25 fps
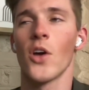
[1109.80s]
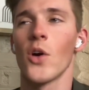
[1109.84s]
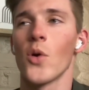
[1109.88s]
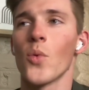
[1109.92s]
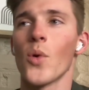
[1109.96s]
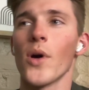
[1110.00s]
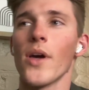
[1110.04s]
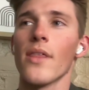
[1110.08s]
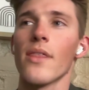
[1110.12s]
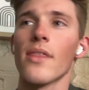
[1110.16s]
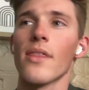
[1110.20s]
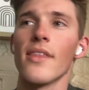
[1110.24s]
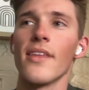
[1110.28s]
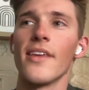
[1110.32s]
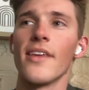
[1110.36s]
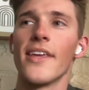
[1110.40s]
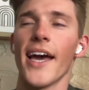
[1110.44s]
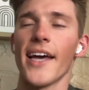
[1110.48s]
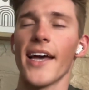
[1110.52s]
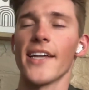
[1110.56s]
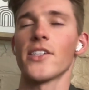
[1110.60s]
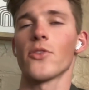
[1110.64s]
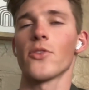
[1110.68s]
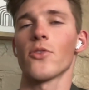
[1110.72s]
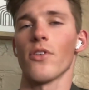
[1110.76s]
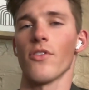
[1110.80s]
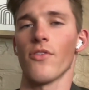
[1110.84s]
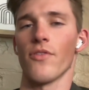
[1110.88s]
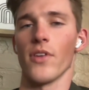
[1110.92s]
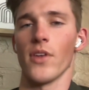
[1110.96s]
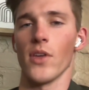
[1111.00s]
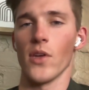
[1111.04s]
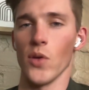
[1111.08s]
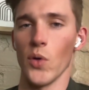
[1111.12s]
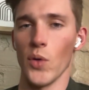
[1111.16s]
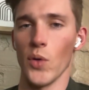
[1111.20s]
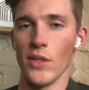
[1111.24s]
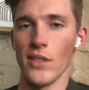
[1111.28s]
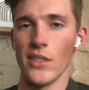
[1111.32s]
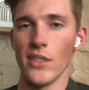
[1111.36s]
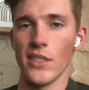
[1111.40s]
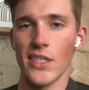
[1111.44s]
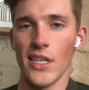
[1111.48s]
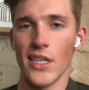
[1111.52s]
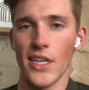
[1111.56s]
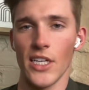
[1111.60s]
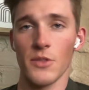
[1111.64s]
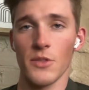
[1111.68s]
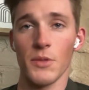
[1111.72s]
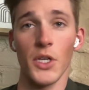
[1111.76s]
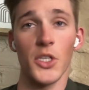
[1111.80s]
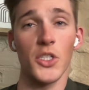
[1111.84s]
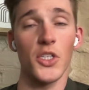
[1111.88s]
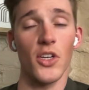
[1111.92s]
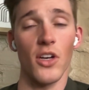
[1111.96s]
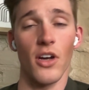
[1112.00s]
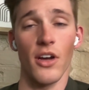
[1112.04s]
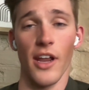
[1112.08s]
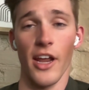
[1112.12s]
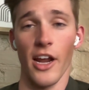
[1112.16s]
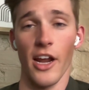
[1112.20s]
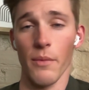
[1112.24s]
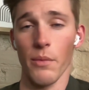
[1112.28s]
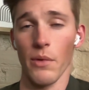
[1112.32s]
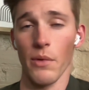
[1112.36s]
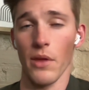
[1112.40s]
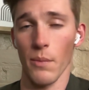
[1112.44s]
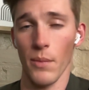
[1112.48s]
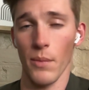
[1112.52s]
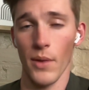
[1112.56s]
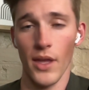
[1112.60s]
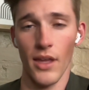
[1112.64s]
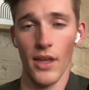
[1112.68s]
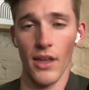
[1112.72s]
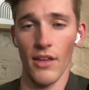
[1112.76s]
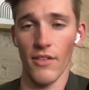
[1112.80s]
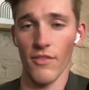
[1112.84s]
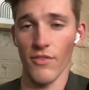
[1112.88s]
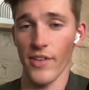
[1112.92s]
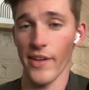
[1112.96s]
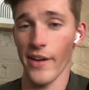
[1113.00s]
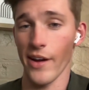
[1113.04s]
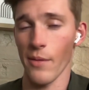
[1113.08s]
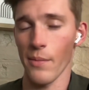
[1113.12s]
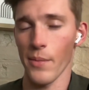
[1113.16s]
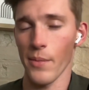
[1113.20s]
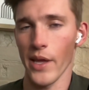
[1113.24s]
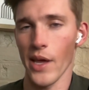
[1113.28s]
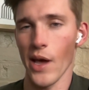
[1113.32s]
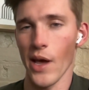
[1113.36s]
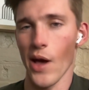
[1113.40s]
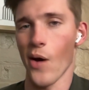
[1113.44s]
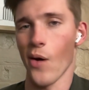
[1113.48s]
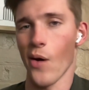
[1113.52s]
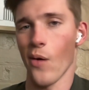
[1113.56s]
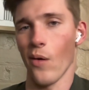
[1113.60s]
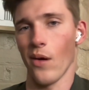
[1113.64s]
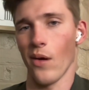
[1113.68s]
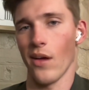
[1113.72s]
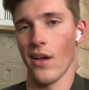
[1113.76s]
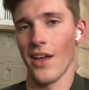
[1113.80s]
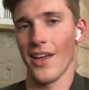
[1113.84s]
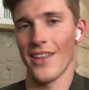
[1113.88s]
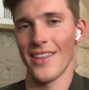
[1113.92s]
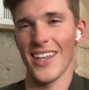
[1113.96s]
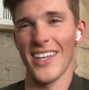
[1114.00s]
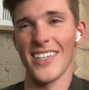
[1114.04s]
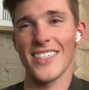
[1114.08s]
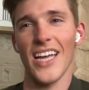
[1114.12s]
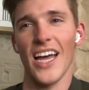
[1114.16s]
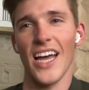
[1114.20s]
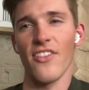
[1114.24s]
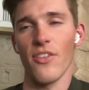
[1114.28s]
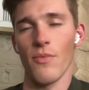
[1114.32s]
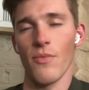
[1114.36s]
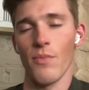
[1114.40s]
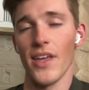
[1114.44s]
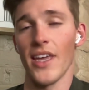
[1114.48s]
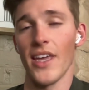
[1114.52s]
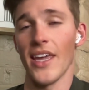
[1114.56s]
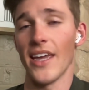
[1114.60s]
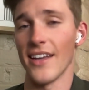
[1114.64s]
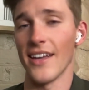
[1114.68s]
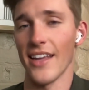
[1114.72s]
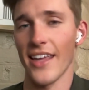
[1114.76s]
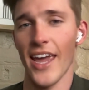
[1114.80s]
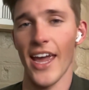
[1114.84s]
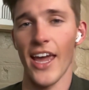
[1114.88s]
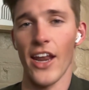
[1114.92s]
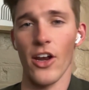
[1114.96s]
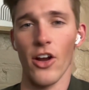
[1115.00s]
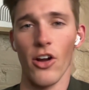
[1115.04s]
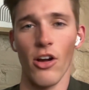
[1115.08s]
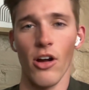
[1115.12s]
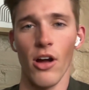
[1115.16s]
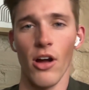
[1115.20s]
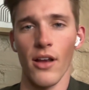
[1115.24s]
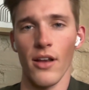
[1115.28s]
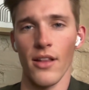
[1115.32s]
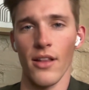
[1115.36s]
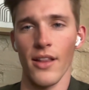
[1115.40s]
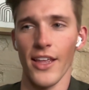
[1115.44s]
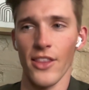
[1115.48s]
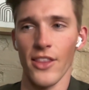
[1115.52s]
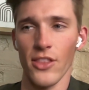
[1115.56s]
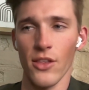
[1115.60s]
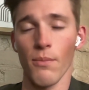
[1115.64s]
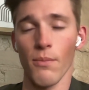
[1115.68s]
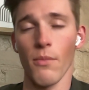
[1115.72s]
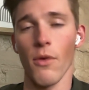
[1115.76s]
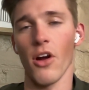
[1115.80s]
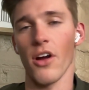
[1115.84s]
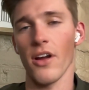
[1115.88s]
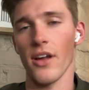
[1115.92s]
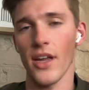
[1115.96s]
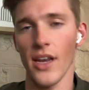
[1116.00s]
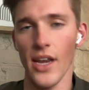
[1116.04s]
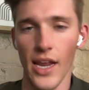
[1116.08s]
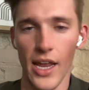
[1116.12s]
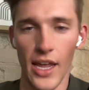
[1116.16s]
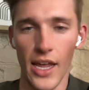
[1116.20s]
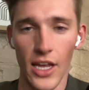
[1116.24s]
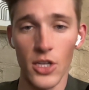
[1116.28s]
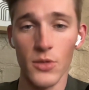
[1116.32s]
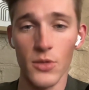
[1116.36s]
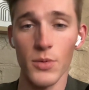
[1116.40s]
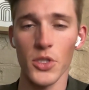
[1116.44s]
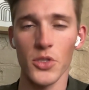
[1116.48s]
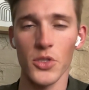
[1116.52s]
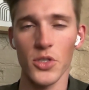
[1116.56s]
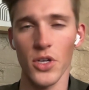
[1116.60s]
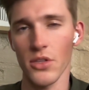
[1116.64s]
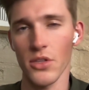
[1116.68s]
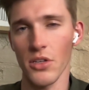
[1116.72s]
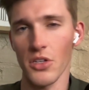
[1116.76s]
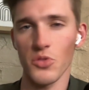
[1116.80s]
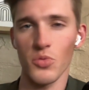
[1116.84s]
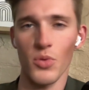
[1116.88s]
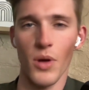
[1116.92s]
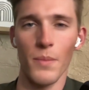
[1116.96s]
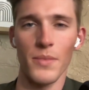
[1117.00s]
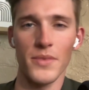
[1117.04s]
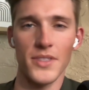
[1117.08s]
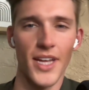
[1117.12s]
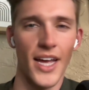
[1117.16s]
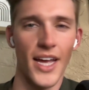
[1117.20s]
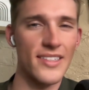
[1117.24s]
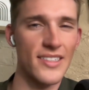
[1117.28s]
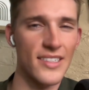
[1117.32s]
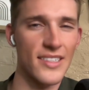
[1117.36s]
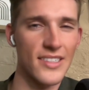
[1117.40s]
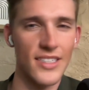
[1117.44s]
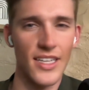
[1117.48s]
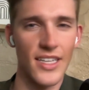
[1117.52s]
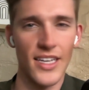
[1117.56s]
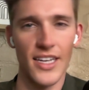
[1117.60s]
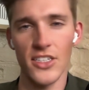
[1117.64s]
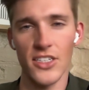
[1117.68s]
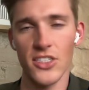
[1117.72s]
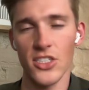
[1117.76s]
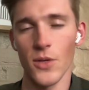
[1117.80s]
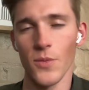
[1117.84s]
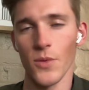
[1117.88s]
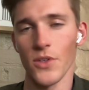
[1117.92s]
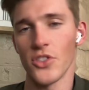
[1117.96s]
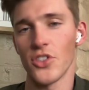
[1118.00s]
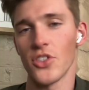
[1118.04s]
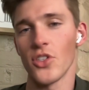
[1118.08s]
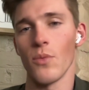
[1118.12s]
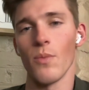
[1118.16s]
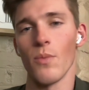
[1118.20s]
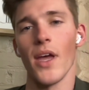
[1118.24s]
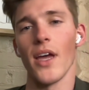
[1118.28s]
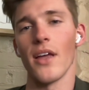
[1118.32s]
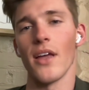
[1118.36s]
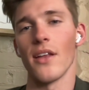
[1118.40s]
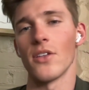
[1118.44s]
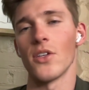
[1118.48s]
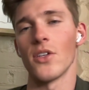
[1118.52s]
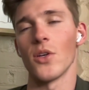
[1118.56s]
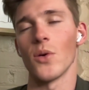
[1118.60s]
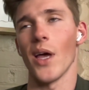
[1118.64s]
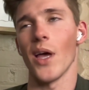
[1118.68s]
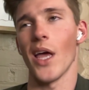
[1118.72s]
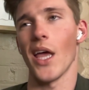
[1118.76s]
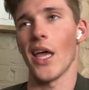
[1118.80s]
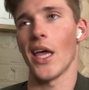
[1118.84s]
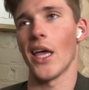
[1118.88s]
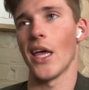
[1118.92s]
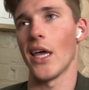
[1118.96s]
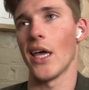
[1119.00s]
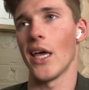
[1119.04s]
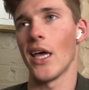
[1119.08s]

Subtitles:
With guest reviews, especially on Airbnb and VRBO, that's kind of a big indicator on like the marketing, especially on those websites, since they get so much demand to it.